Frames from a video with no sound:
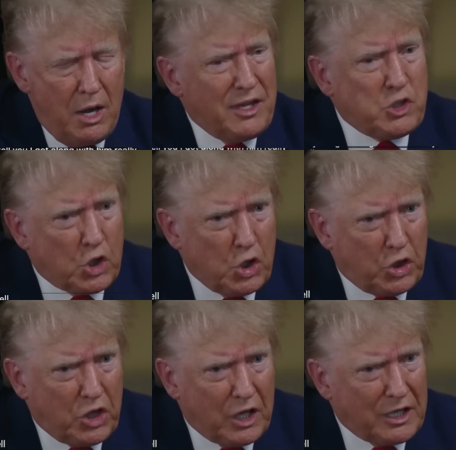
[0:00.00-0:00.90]
And that's a
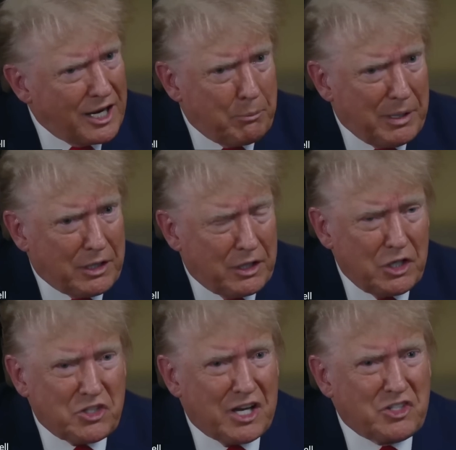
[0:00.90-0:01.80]
good thing, not a bad
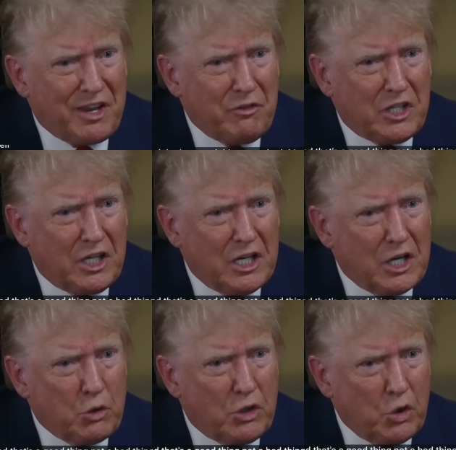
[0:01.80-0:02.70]
thing. He's got
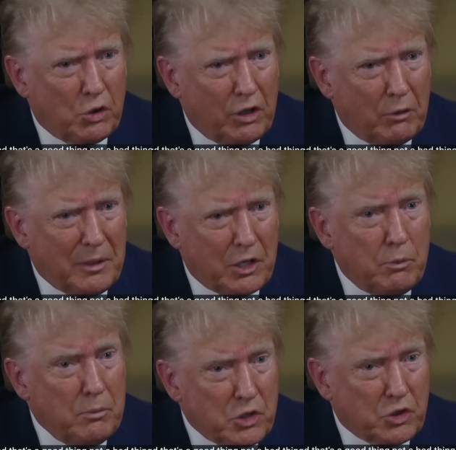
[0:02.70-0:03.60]
1,700 nuclear mi-
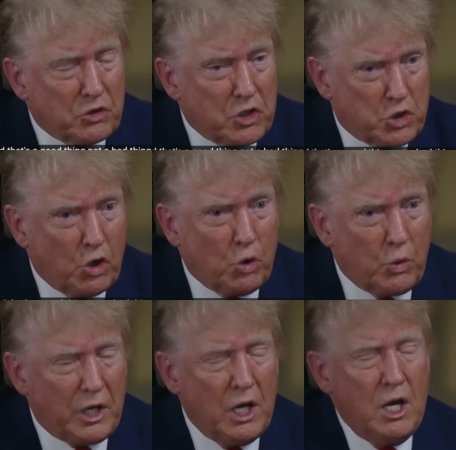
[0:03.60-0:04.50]
missiles, and so
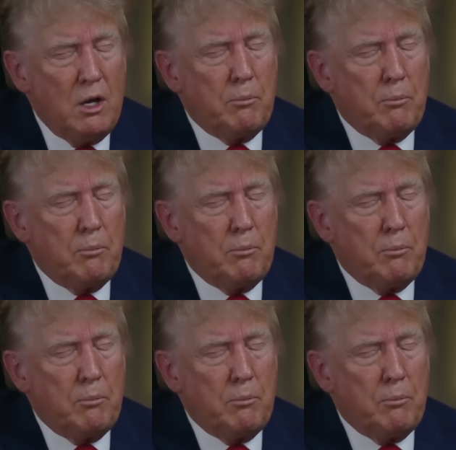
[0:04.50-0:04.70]
do we.